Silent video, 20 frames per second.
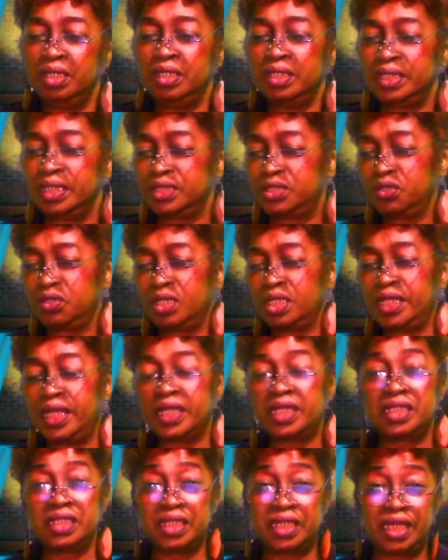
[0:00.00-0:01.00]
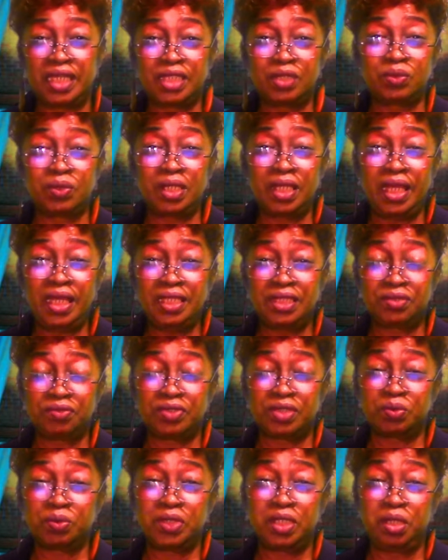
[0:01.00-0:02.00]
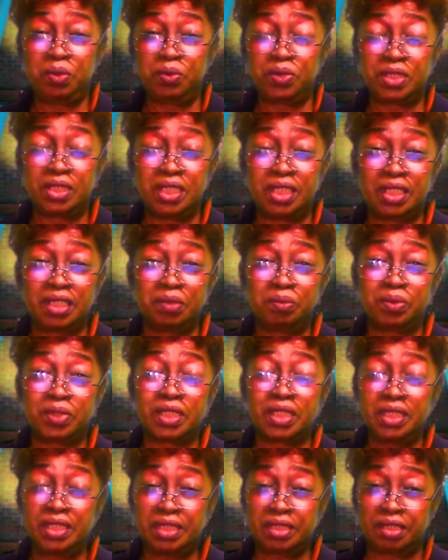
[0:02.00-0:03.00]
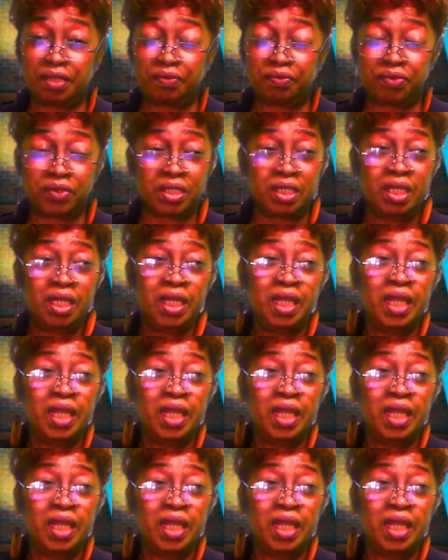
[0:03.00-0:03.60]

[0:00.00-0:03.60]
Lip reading: But sort of like in the case with Lazarus, when he was dealing with his suffering,